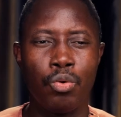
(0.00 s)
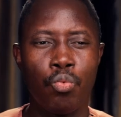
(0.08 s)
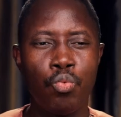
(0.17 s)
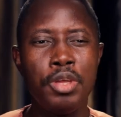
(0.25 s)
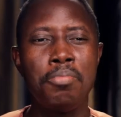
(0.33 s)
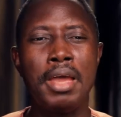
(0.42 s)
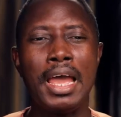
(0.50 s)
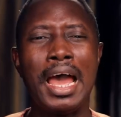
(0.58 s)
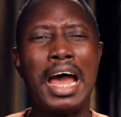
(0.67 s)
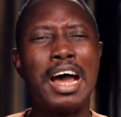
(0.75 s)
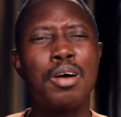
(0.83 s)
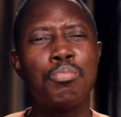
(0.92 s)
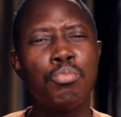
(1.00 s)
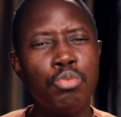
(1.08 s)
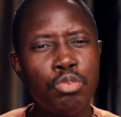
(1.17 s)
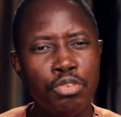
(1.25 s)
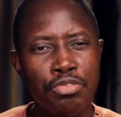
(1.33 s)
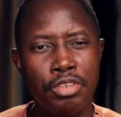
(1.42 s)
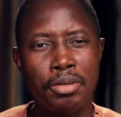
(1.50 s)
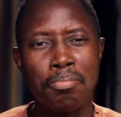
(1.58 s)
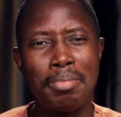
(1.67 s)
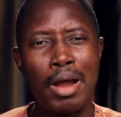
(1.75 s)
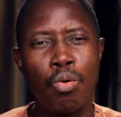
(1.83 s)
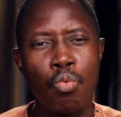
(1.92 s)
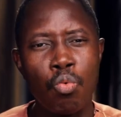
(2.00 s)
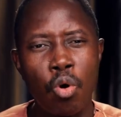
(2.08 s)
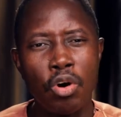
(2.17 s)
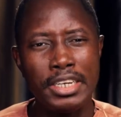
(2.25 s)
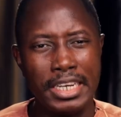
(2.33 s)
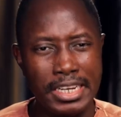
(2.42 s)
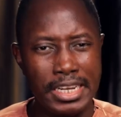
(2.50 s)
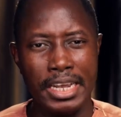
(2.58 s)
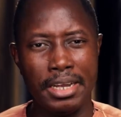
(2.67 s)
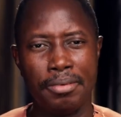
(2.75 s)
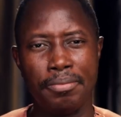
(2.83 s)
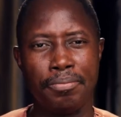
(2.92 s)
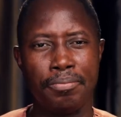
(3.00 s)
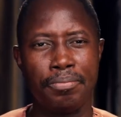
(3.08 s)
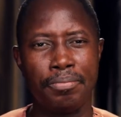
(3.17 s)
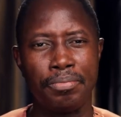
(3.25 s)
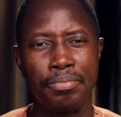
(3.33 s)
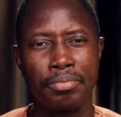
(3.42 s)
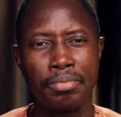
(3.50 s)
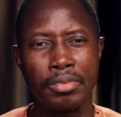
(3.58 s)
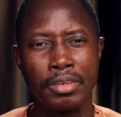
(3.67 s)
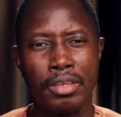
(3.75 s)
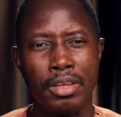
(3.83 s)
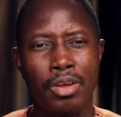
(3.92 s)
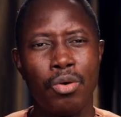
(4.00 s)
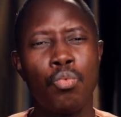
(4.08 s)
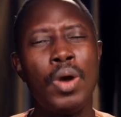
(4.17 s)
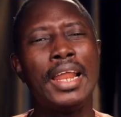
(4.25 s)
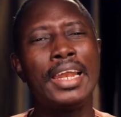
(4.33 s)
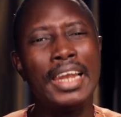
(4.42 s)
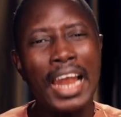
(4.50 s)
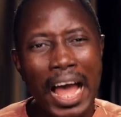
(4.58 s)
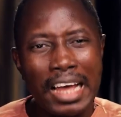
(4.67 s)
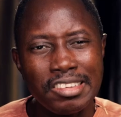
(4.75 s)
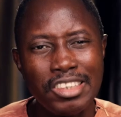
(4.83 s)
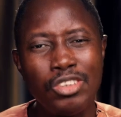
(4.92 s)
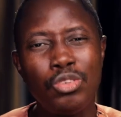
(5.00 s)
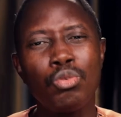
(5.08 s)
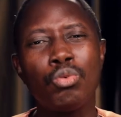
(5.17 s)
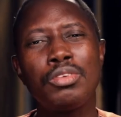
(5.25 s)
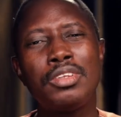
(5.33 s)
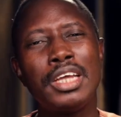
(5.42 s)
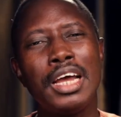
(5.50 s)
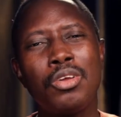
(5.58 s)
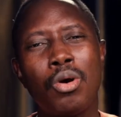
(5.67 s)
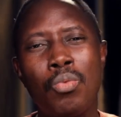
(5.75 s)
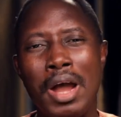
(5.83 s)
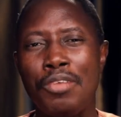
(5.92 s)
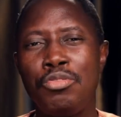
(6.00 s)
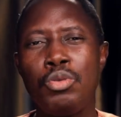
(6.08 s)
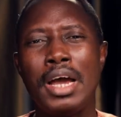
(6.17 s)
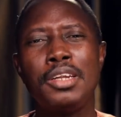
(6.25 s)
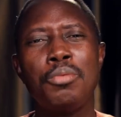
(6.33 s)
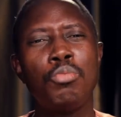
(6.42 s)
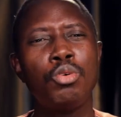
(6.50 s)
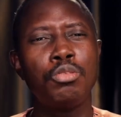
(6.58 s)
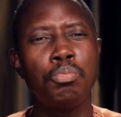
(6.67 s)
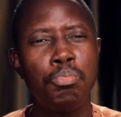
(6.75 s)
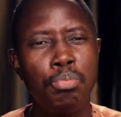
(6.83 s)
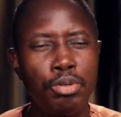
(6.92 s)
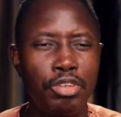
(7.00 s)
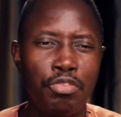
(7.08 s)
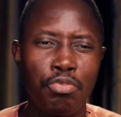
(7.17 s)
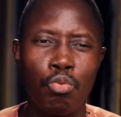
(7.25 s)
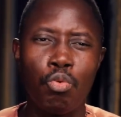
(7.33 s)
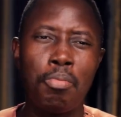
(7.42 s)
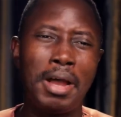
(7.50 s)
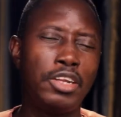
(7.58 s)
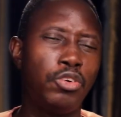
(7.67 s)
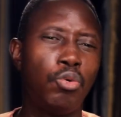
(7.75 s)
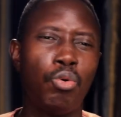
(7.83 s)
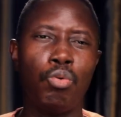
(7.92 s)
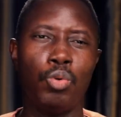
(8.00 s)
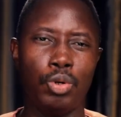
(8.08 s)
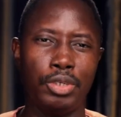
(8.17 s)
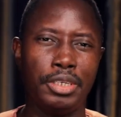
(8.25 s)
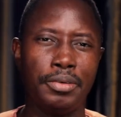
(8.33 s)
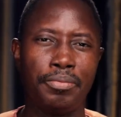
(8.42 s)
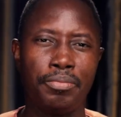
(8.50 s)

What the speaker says: Women are moved by word they hear. When last do you tell your wife you are the most beautiful woman in the whole world?